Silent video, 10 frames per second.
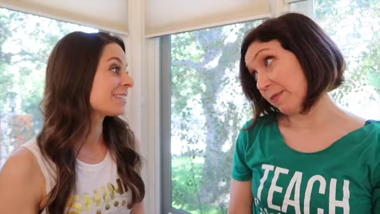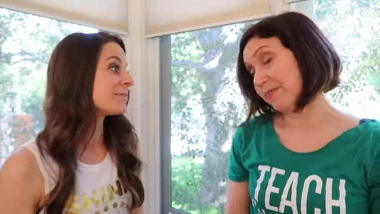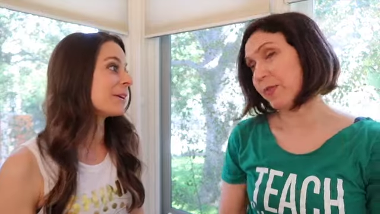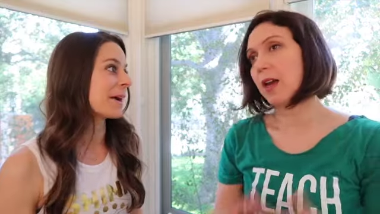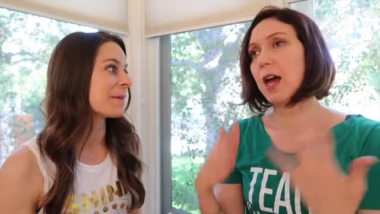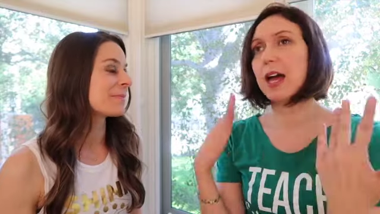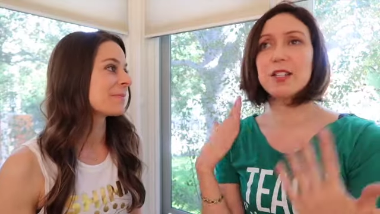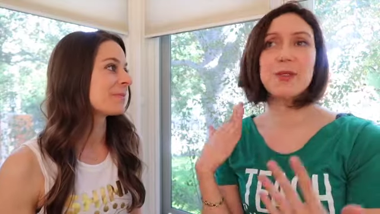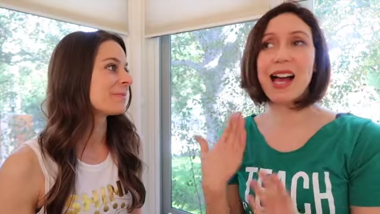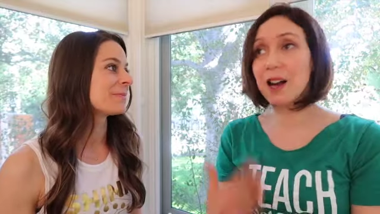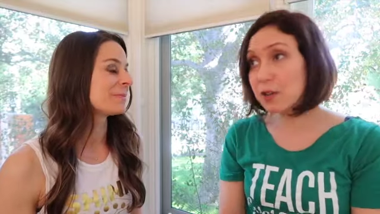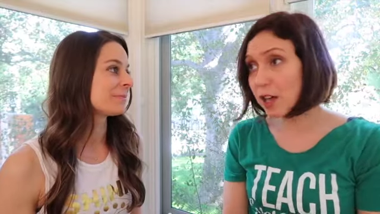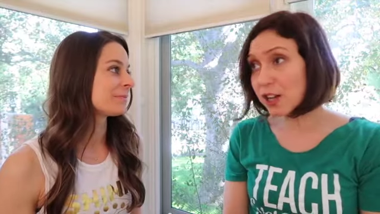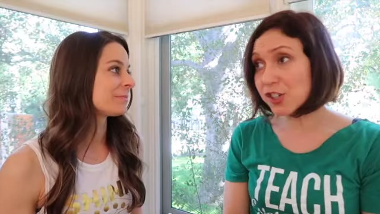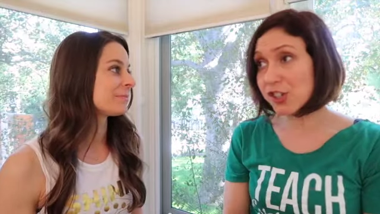Speaker 1: one. Okay. I do an
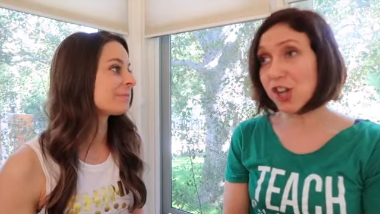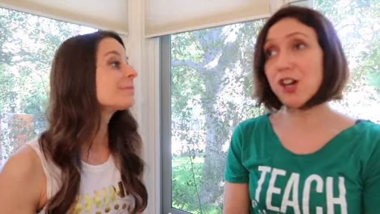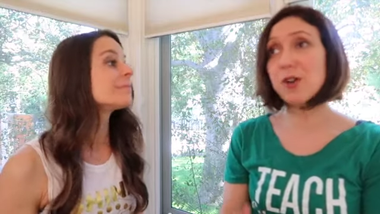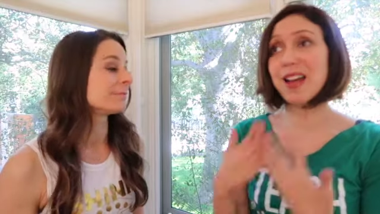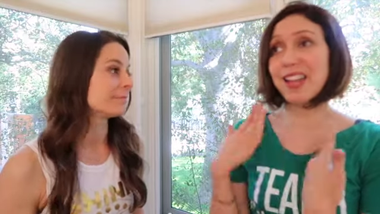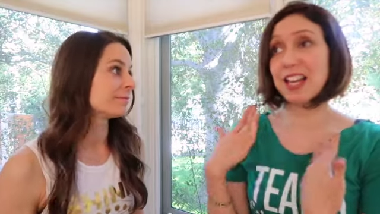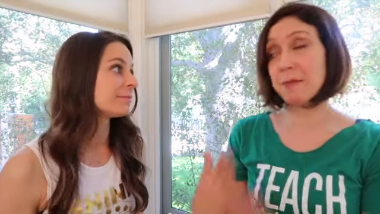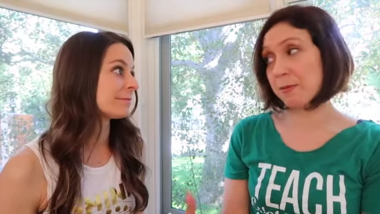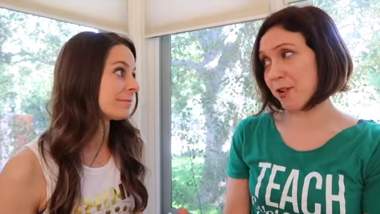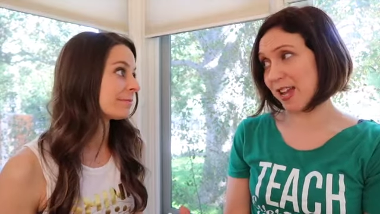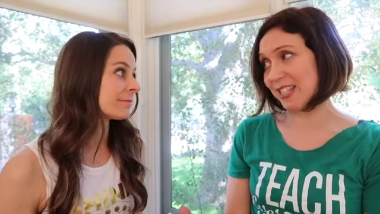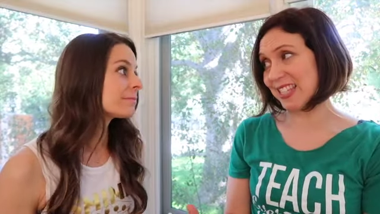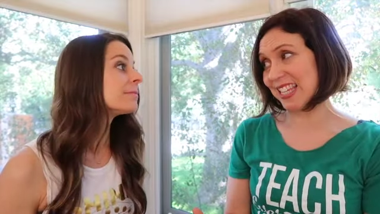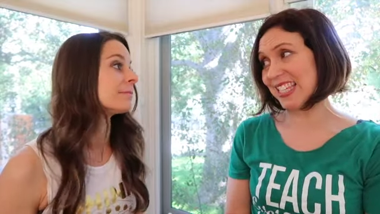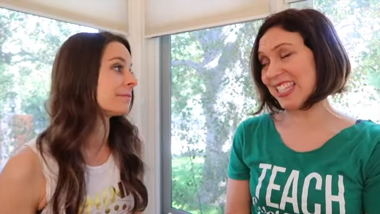hour long show. Mm -hmm. I mm-hmm. got to
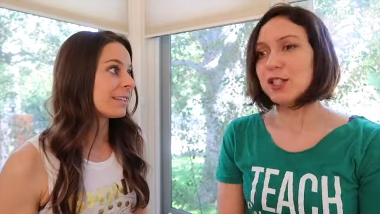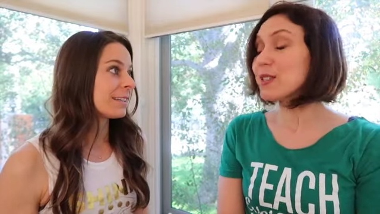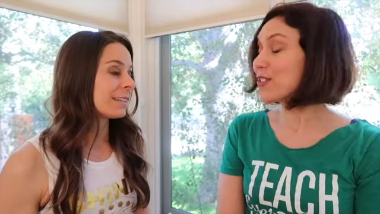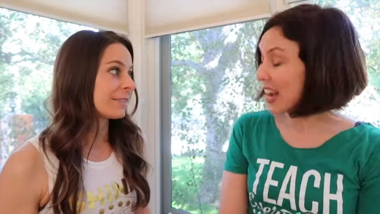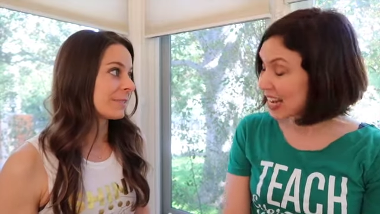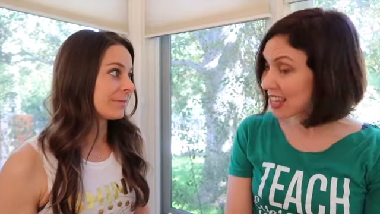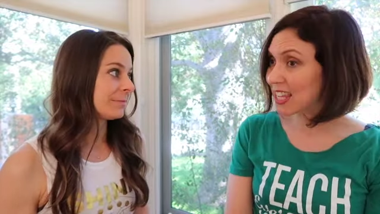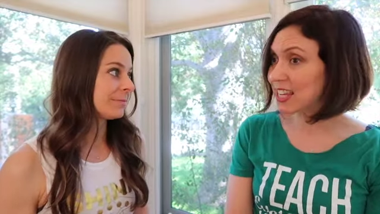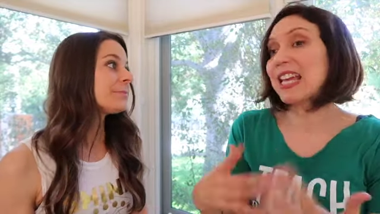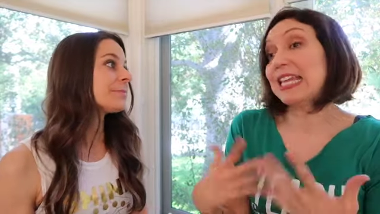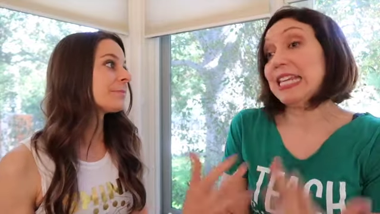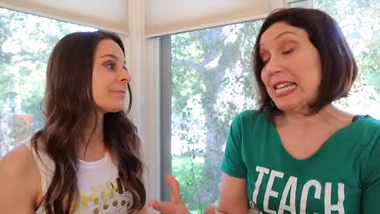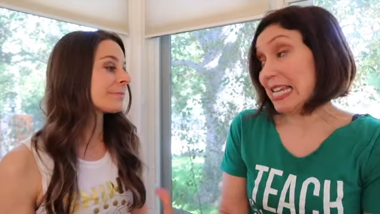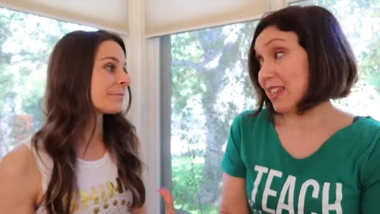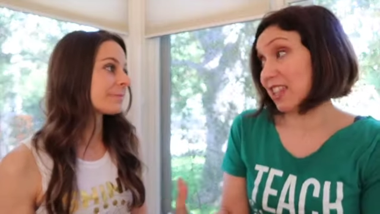memorize this. Mm -hmm. So is there anything I
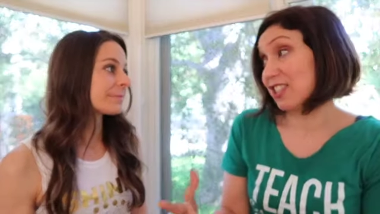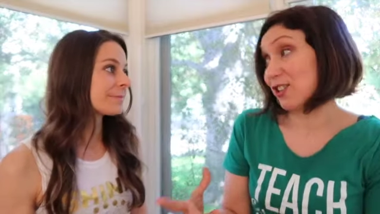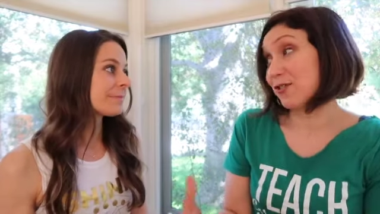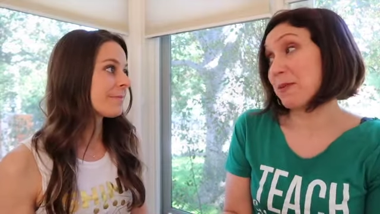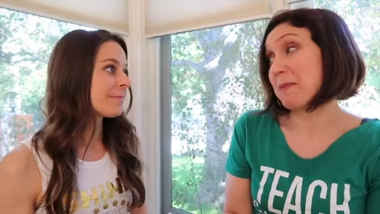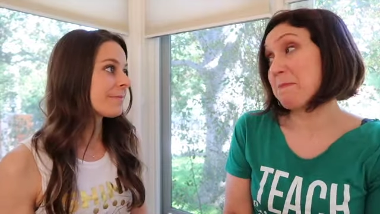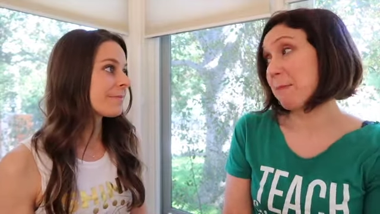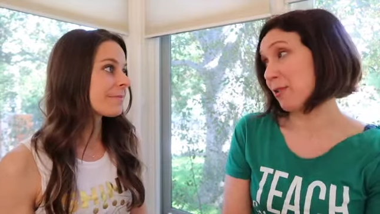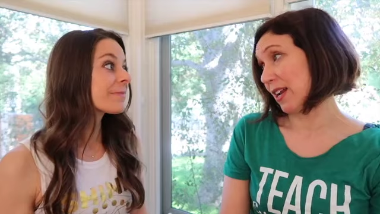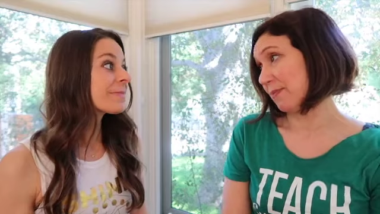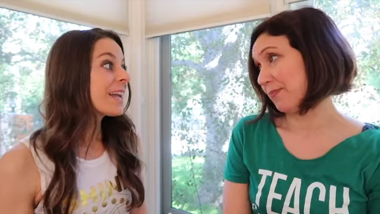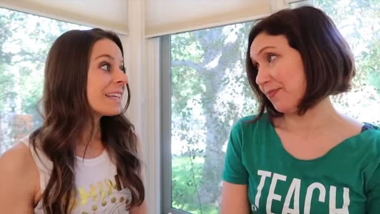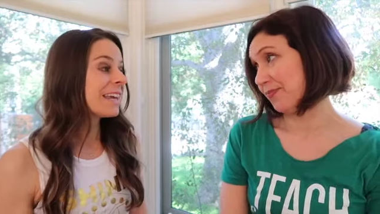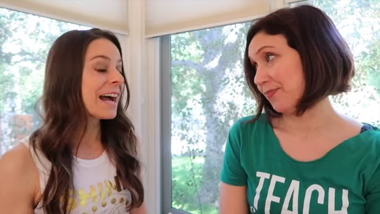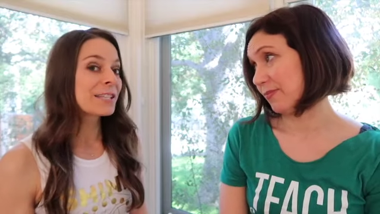can eat that's good for my memory?
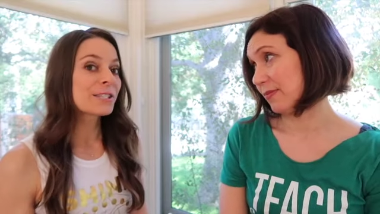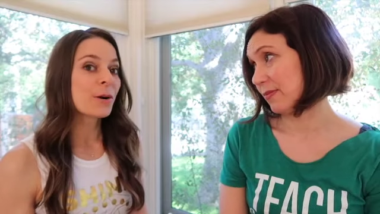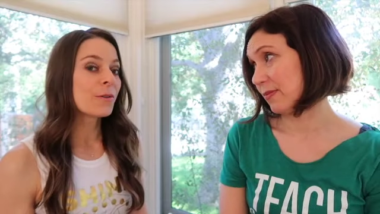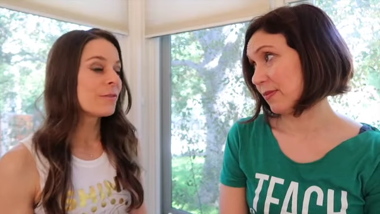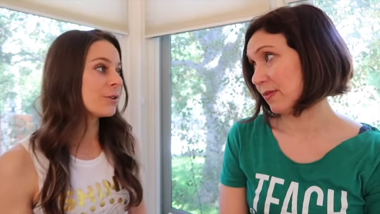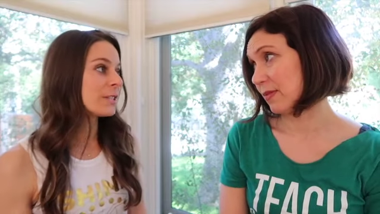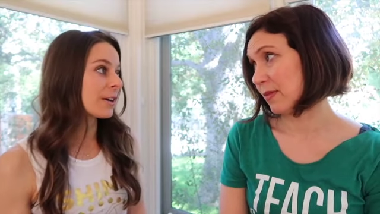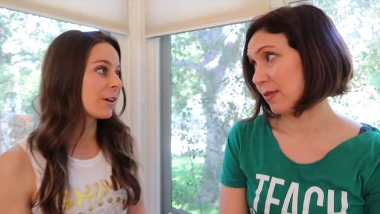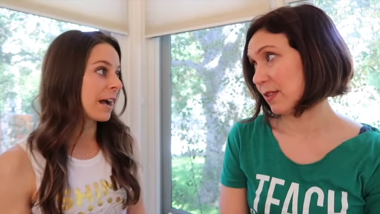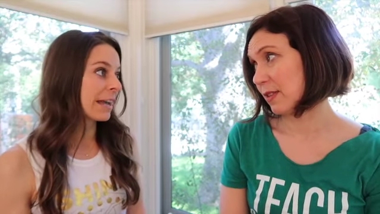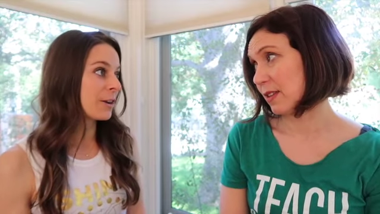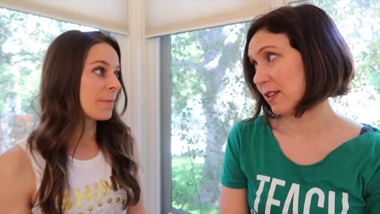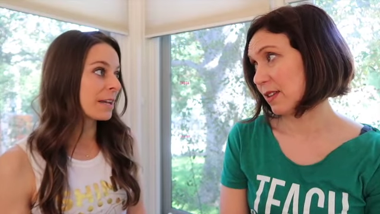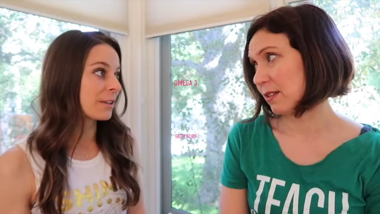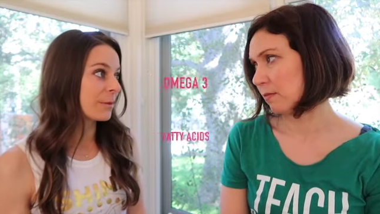
Speaker 2: Yeah, so foods that are high
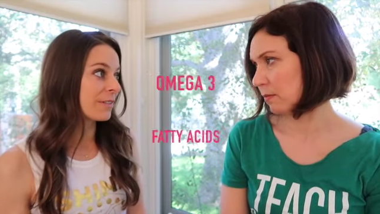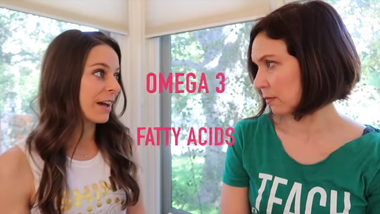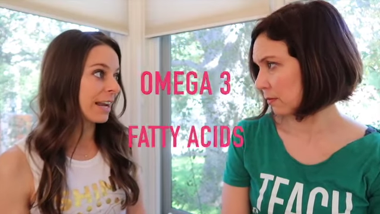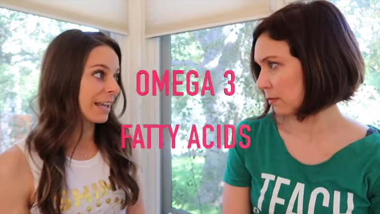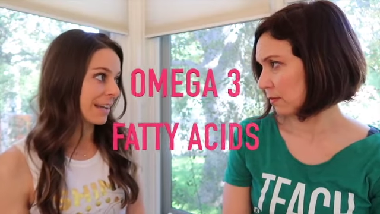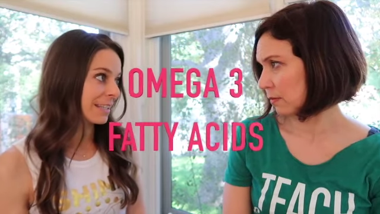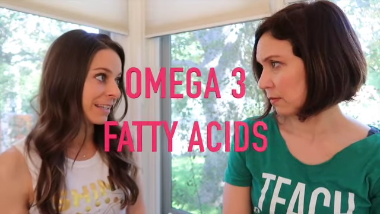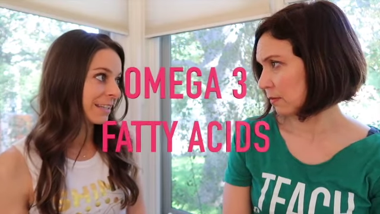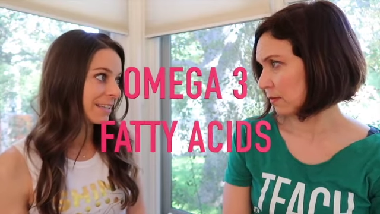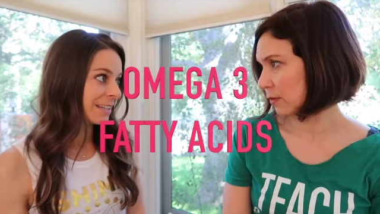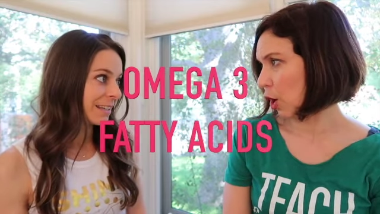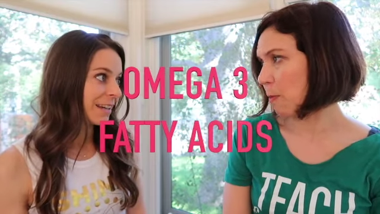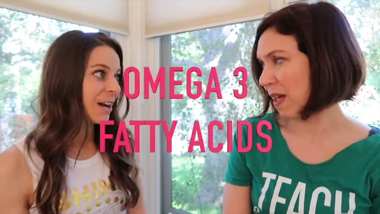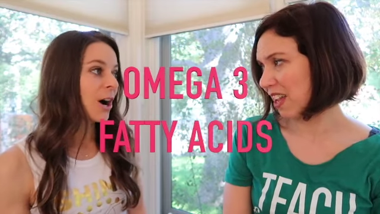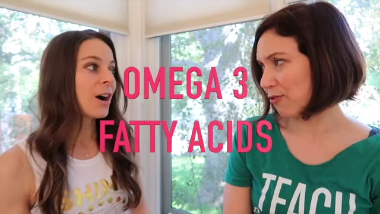in omega 3 fatty acids.
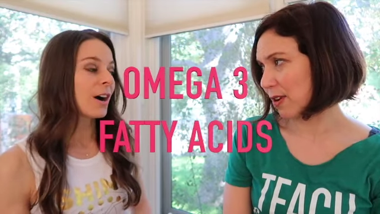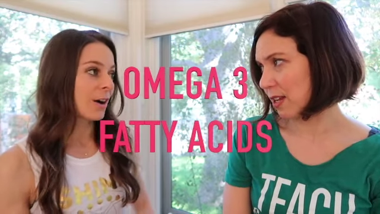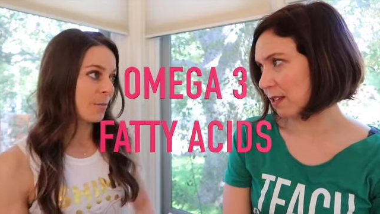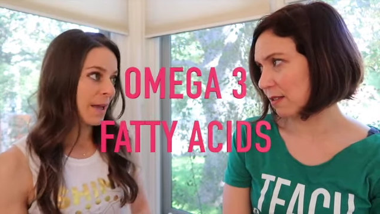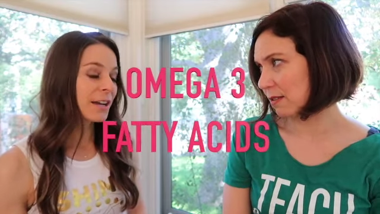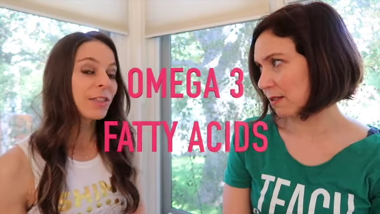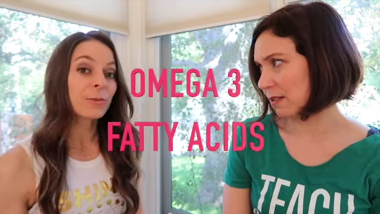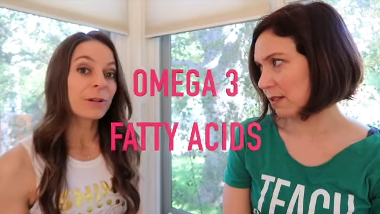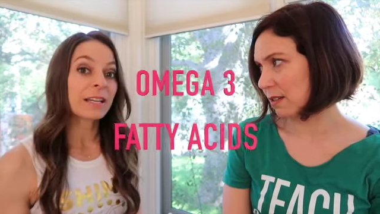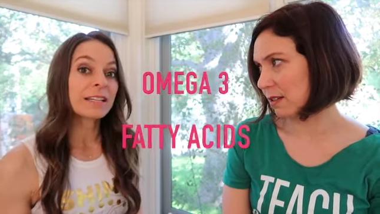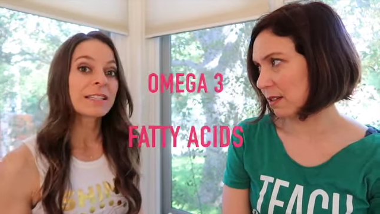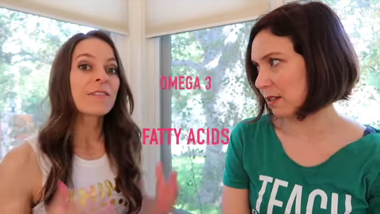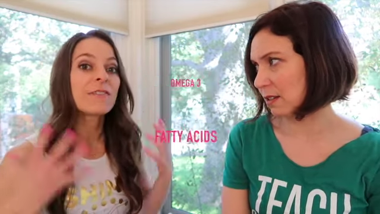Omega 3. Omega 3s